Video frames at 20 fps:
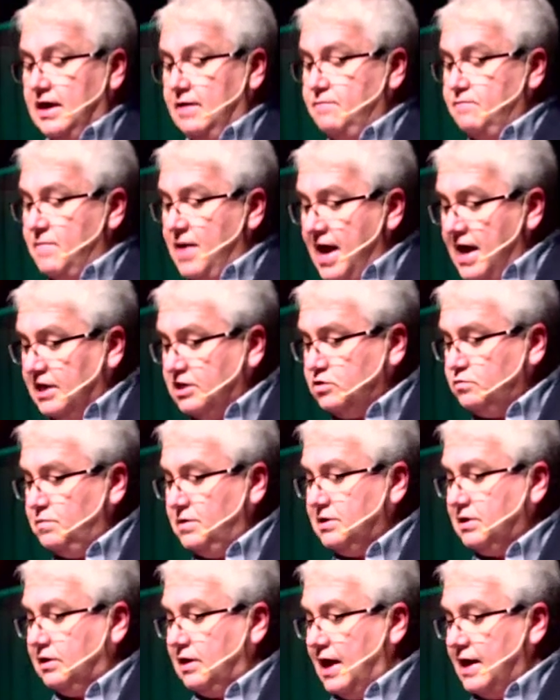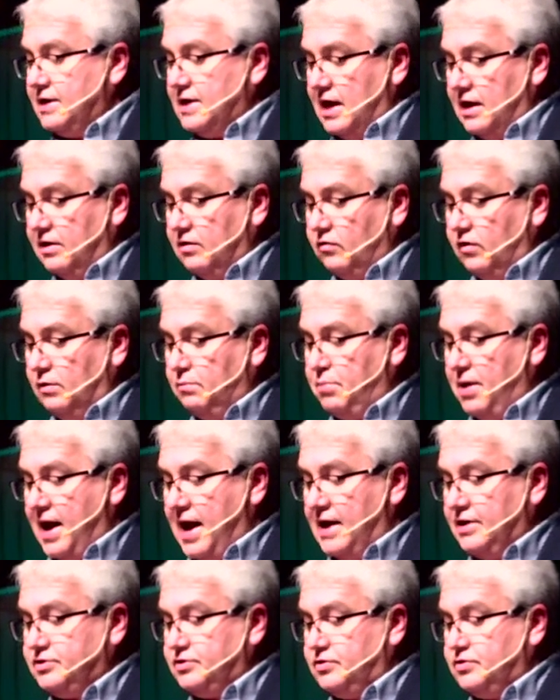He makes me to lie down in green
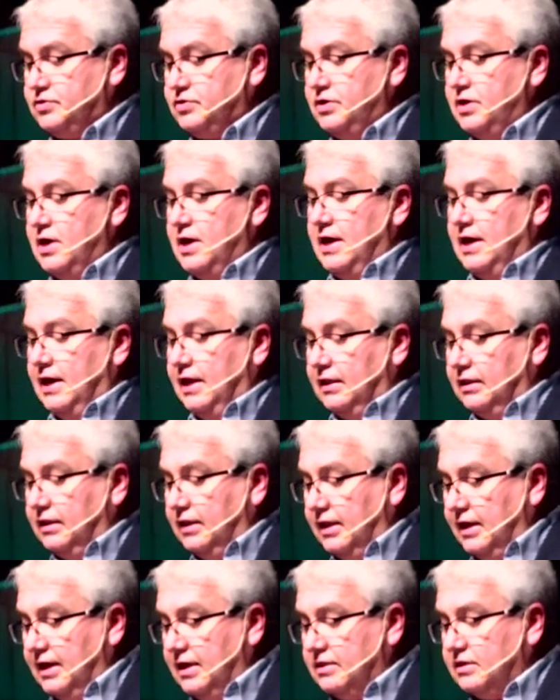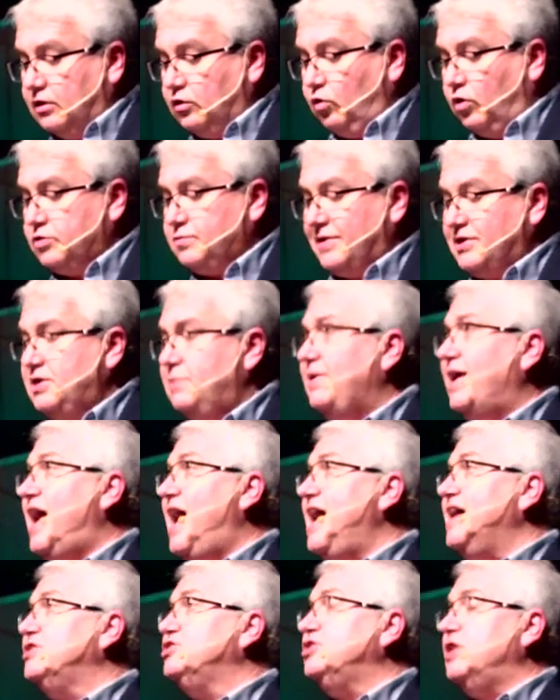pastures. He lead, the Lord is my shepherd,
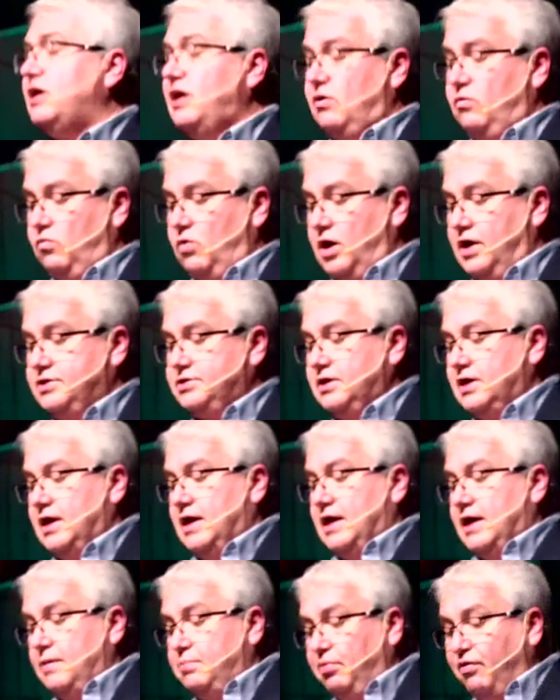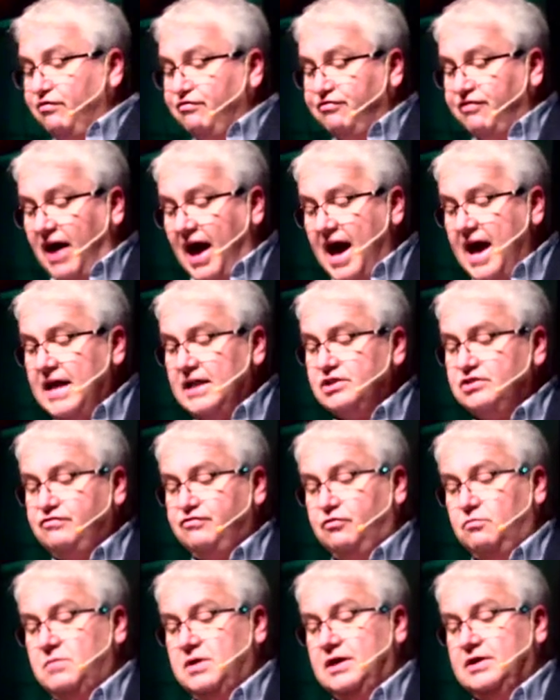I shall not want. He provides
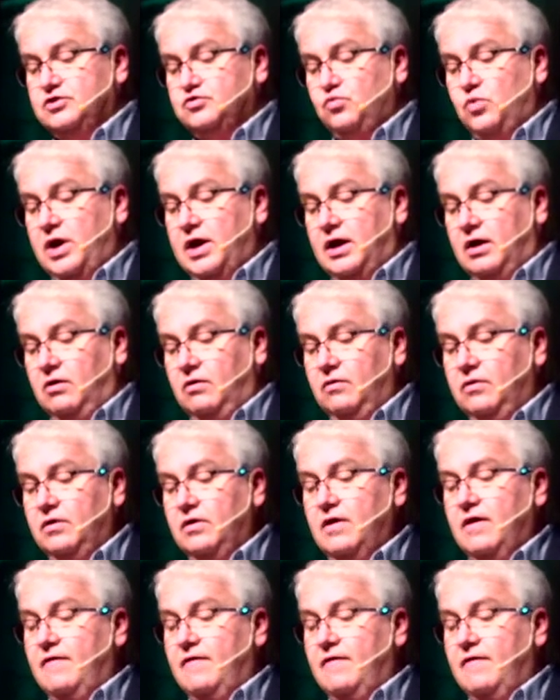for me as well.